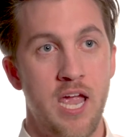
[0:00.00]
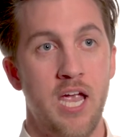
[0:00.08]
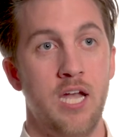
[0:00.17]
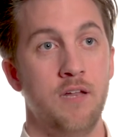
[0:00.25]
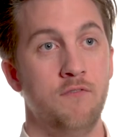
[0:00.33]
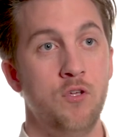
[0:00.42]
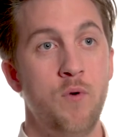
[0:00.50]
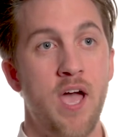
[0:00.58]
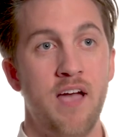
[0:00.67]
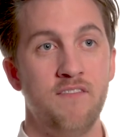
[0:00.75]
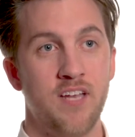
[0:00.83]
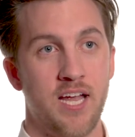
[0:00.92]
And if you
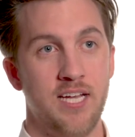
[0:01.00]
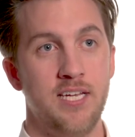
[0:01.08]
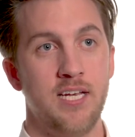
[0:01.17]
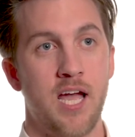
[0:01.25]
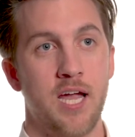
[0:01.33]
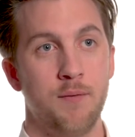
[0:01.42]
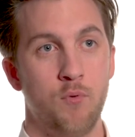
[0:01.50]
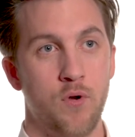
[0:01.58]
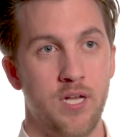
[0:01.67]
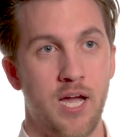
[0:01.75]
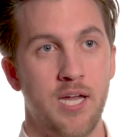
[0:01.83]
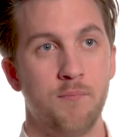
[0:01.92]
have
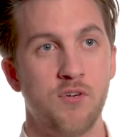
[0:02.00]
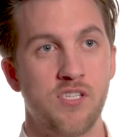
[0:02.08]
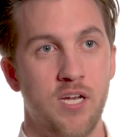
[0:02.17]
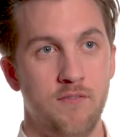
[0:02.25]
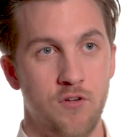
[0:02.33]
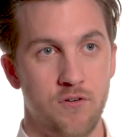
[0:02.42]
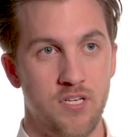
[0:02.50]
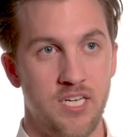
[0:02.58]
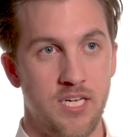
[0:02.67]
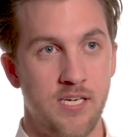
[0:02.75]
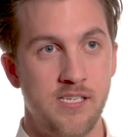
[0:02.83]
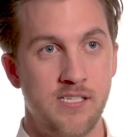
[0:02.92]
99.9% of your
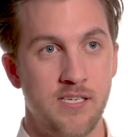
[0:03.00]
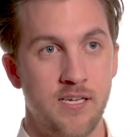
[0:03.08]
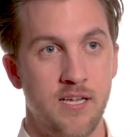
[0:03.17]
needs,